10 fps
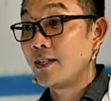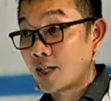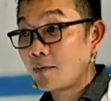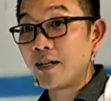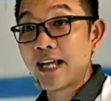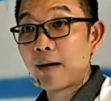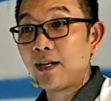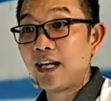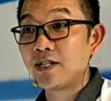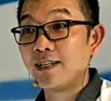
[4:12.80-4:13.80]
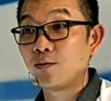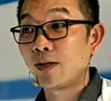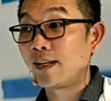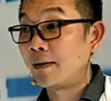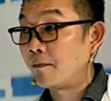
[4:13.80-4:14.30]
germ contamination is
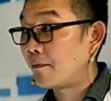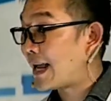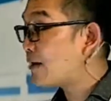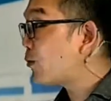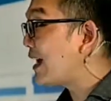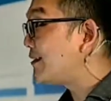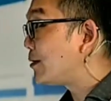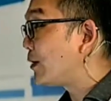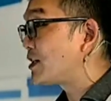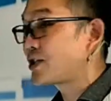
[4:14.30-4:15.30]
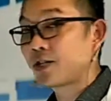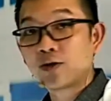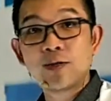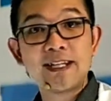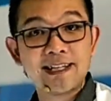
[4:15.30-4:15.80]
one of the main ways in which
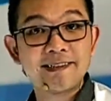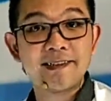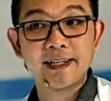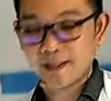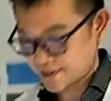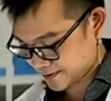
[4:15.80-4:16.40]
children get sick.